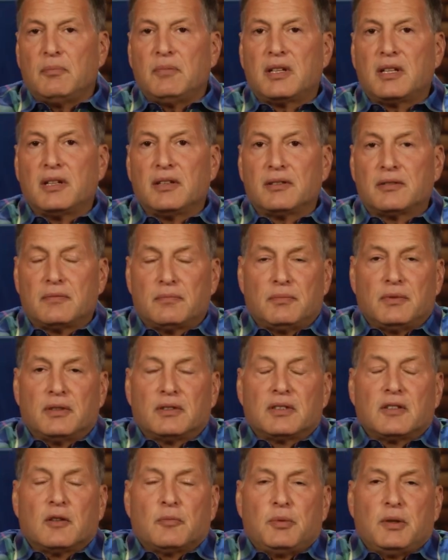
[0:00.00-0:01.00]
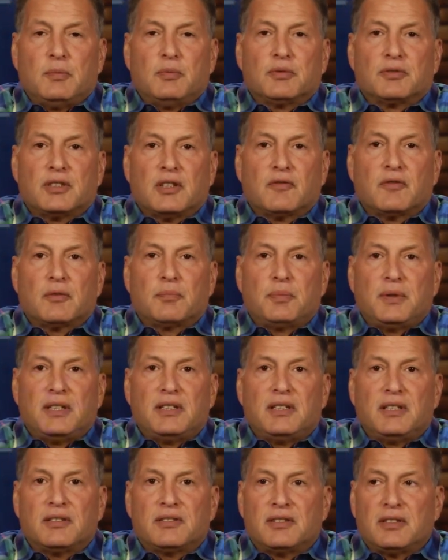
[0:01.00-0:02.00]
because military people suffer
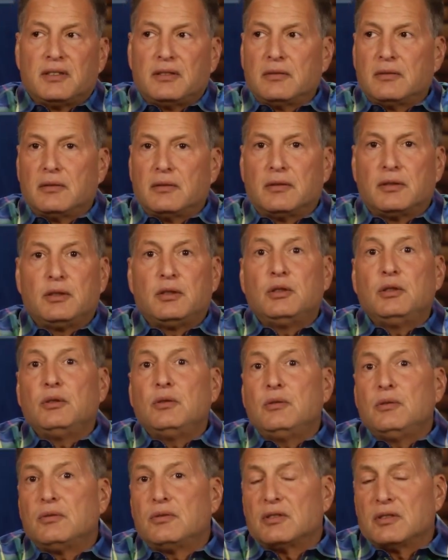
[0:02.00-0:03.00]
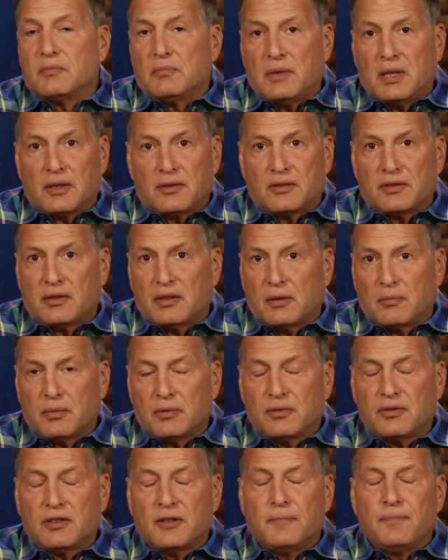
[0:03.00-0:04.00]
PTSD, huge amounts in
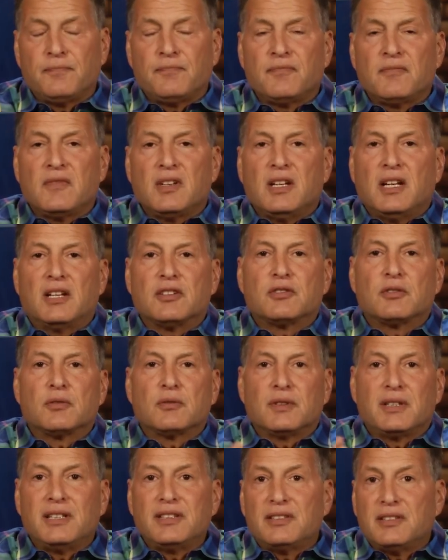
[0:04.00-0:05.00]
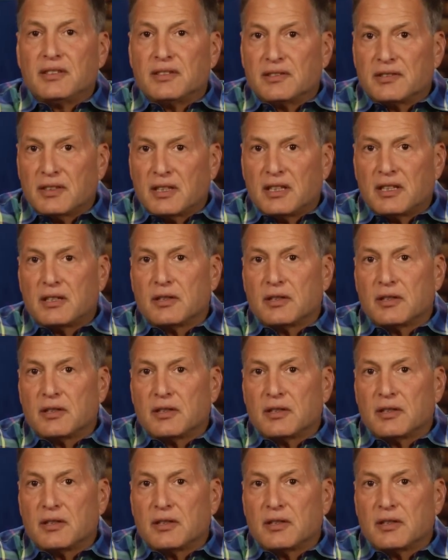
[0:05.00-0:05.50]
numbers. And so they're easy to study